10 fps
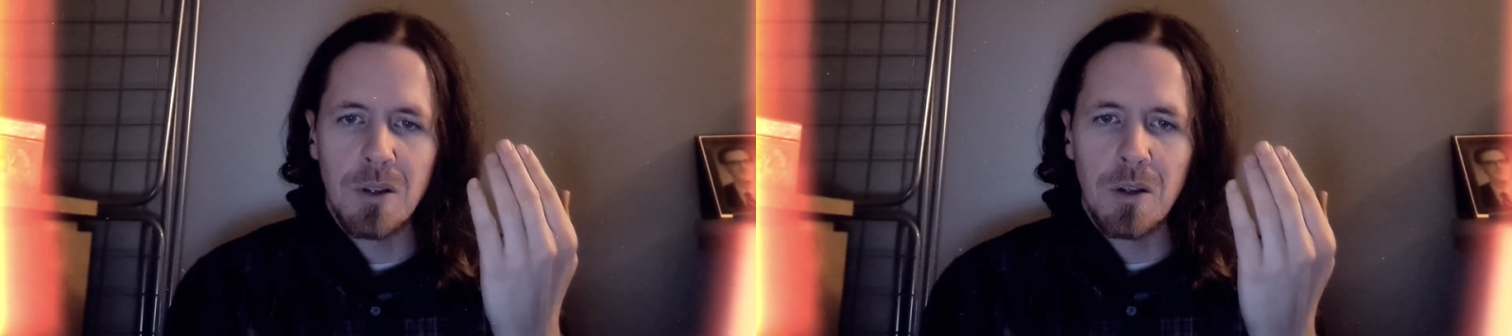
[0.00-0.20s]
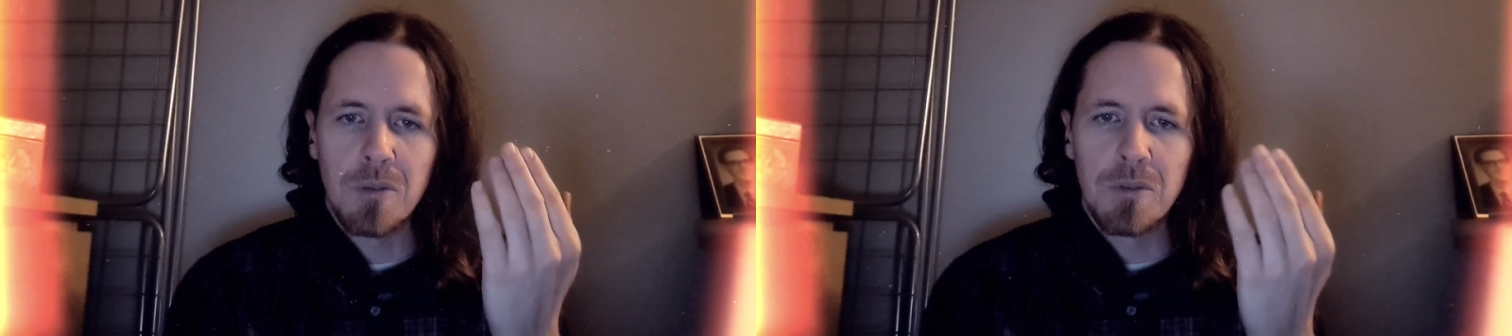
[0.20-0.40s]

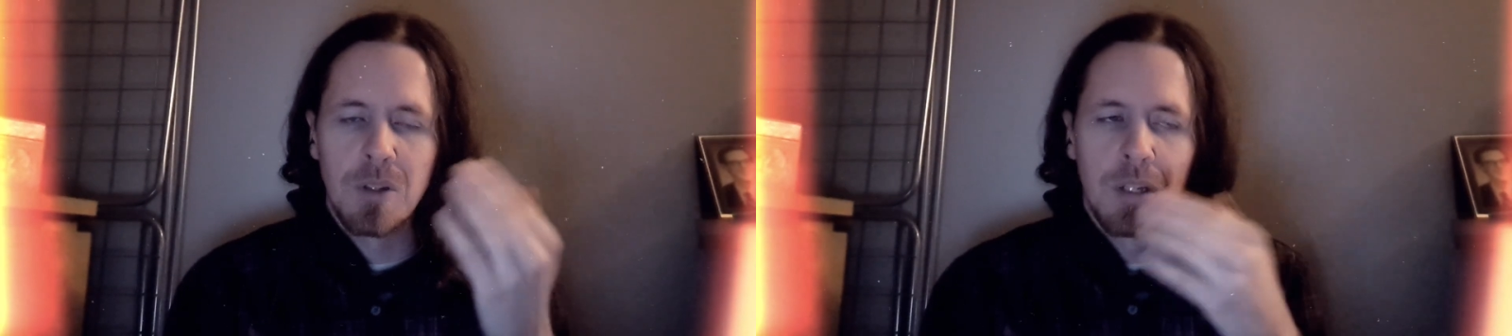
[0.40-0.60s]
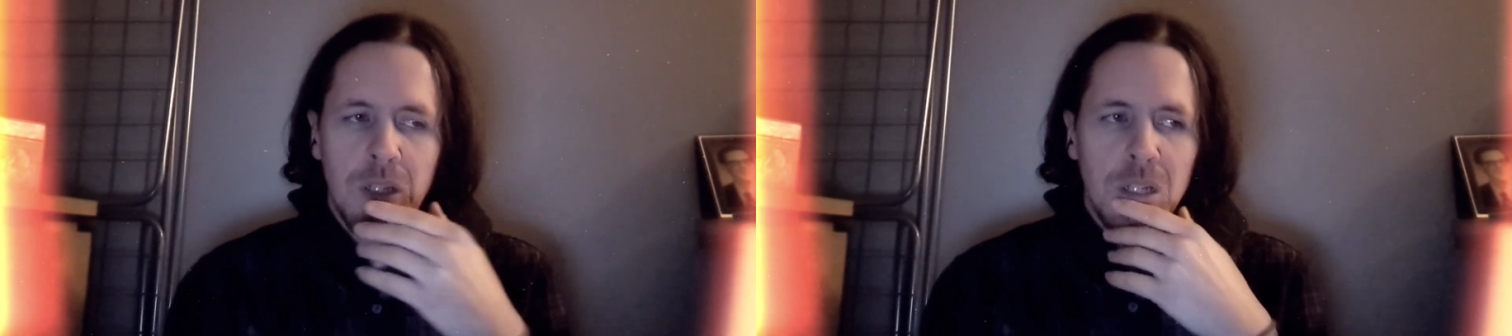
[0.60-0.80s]
off
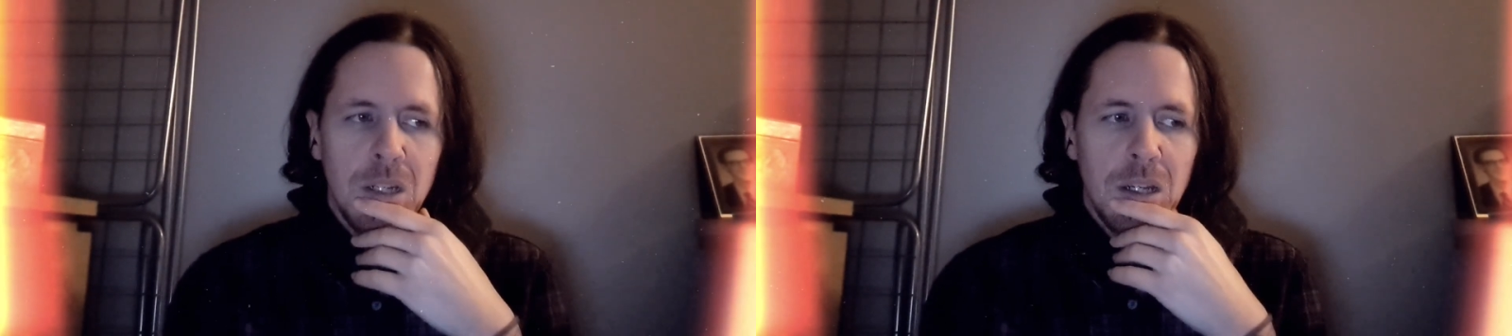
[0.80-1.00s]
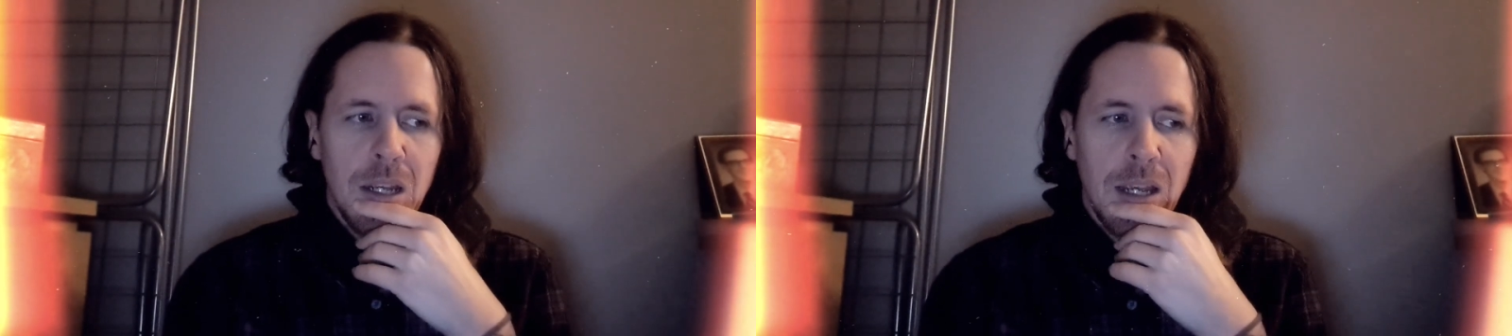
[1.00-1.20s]

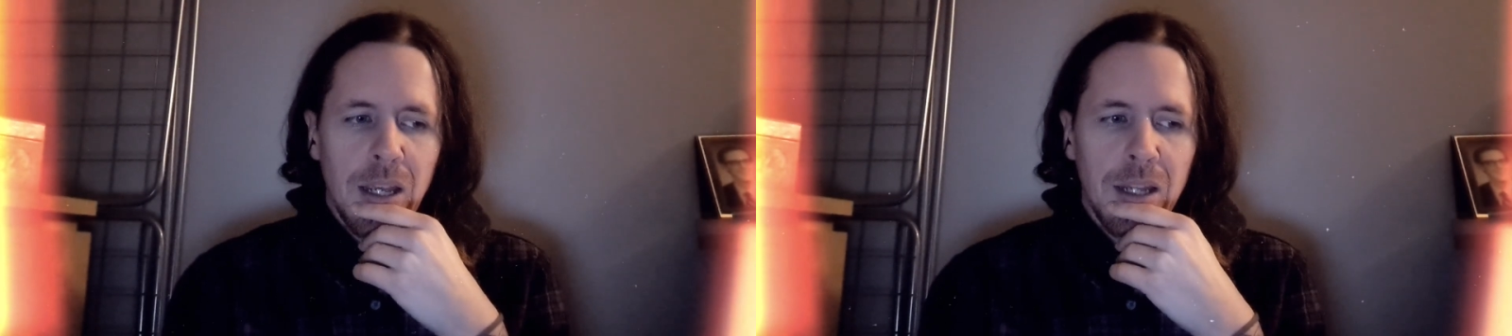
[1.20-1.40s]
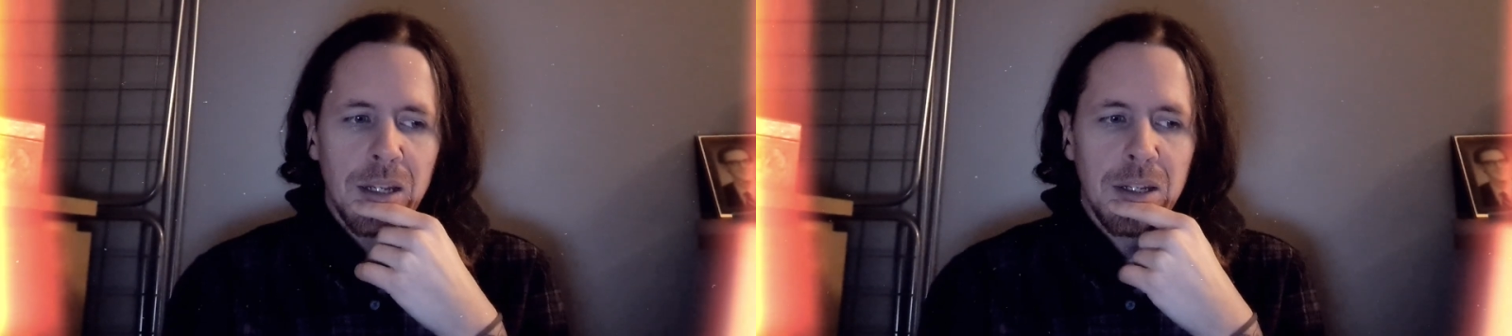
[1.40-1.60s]

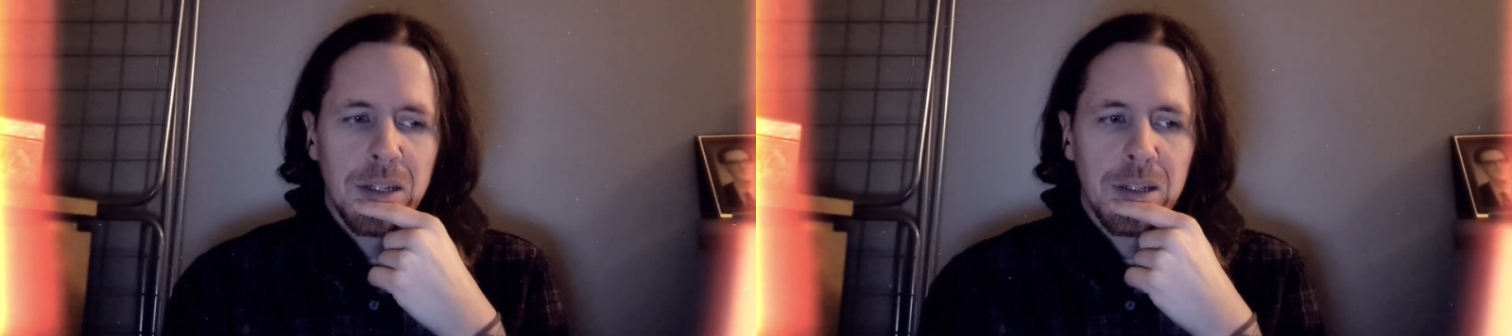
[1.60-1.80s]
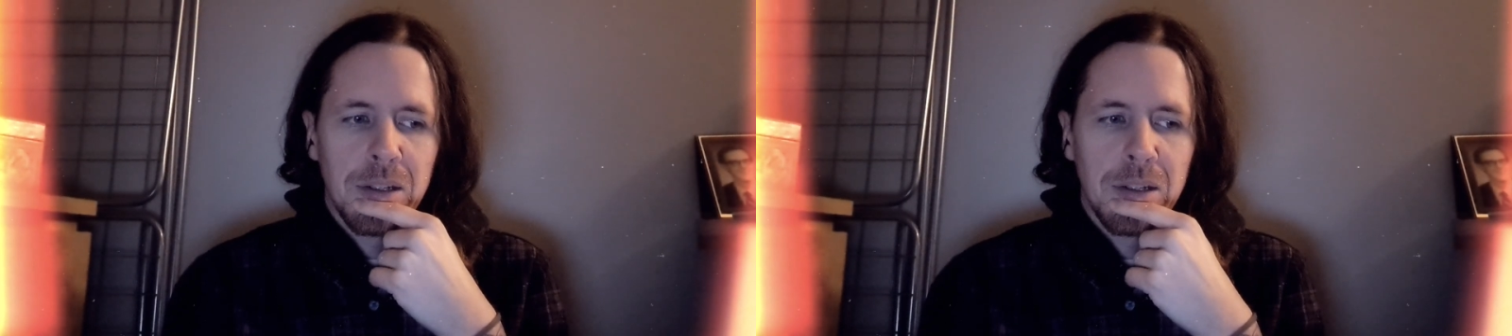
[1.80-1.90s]
and